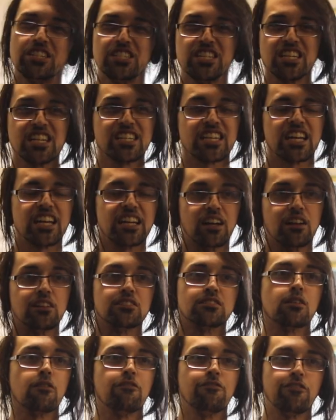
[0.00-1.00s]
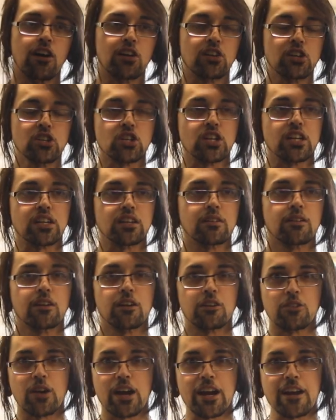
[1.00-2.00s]
detail to function,
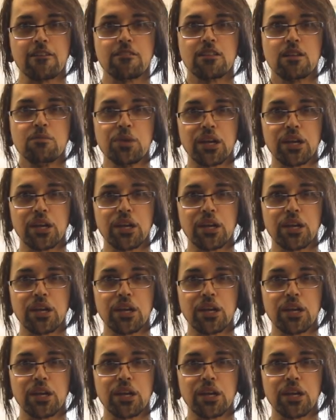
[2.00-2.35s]
right?